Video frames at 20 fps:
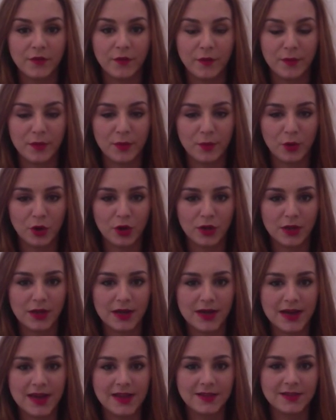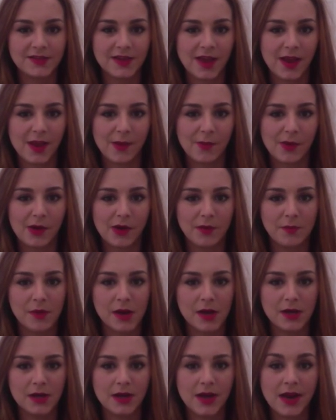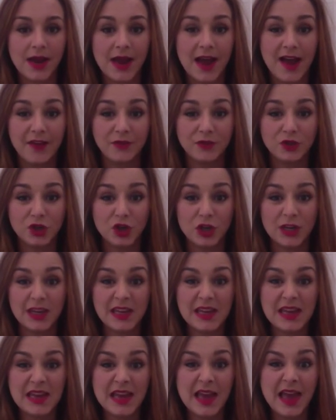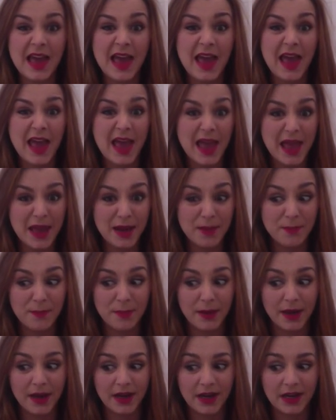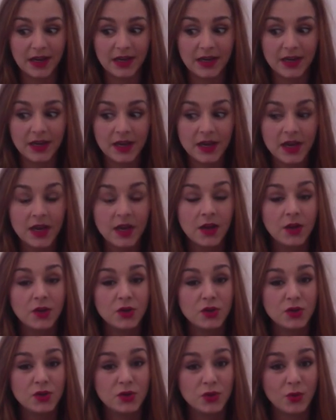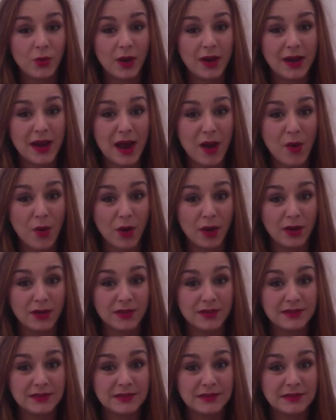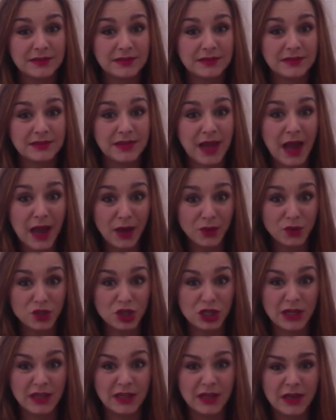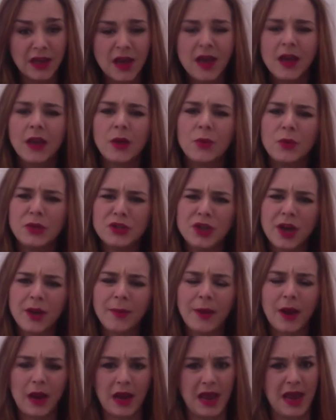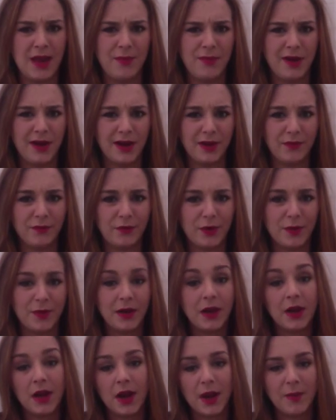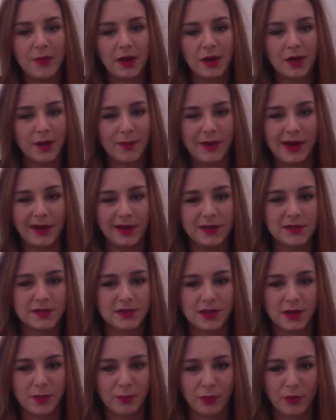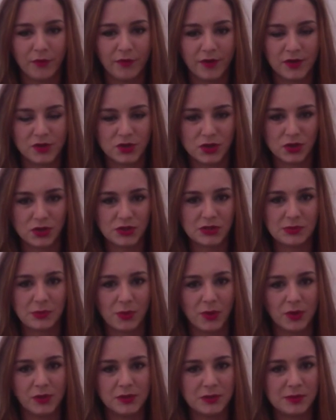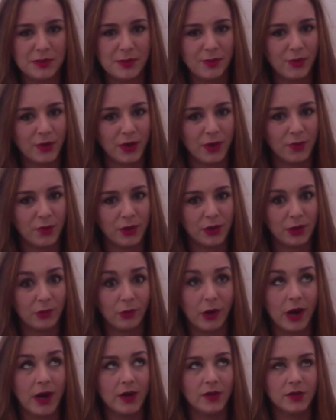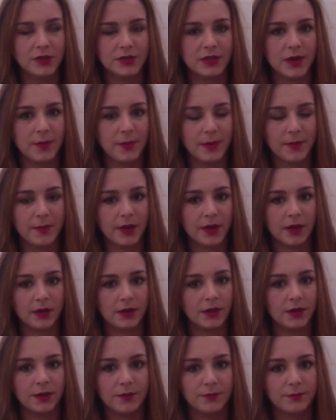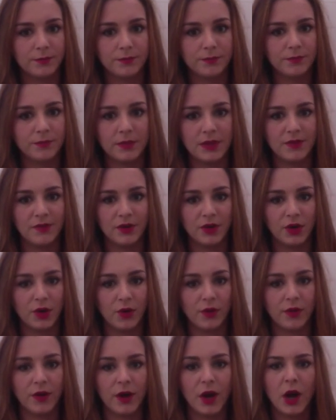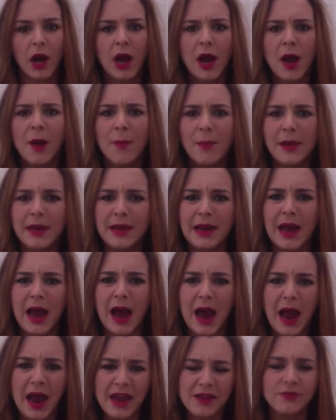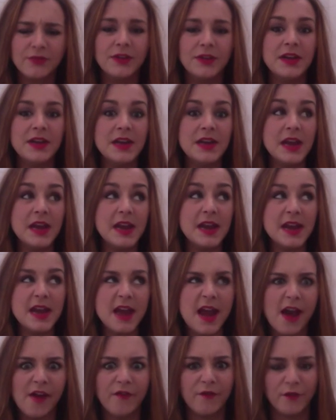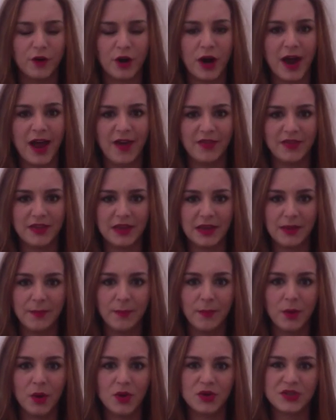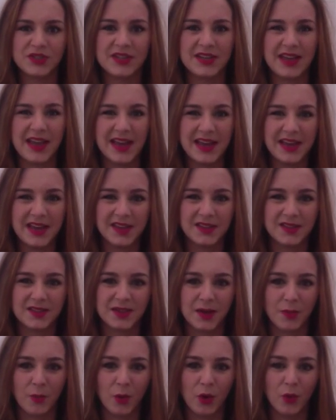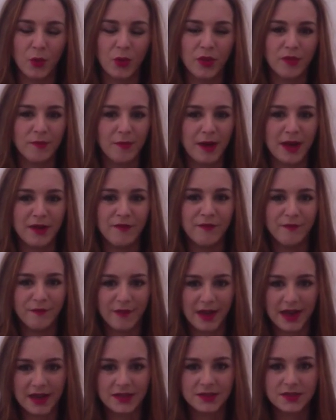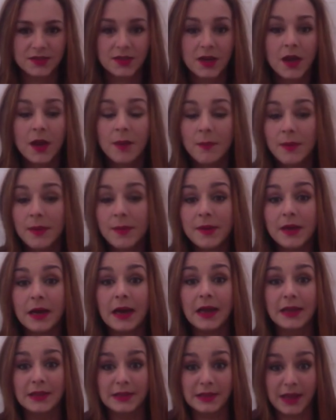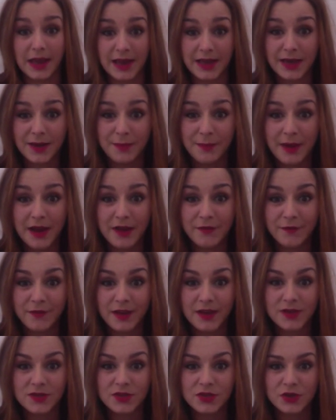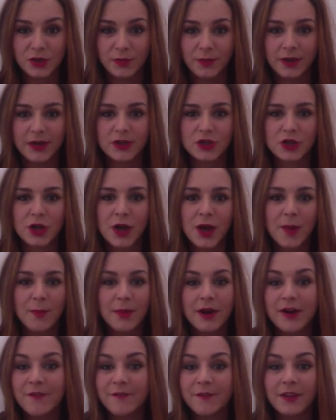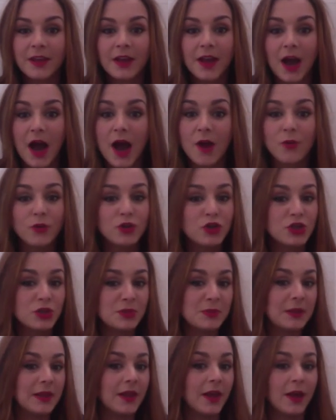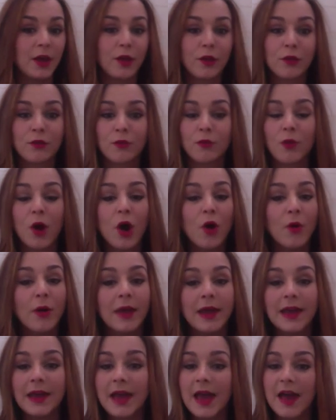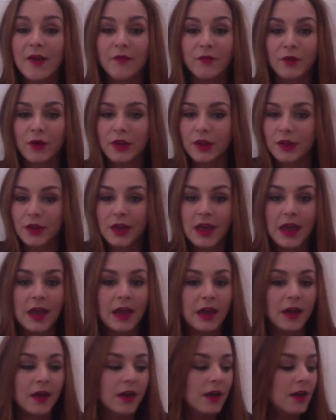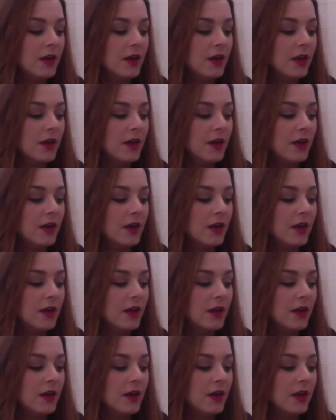from the Brooklyn Nets game on Monday after he headbutted Dwight Howard. Ouchie. Can we talk about headbutting for a minute? I mean, come on, it's like professional sports. People get really riled up. I'm not going to even go there. But I have never had the impulse to hit someone with my face. Maybe I like my face too much, but I feel like I would just be like throwing everything,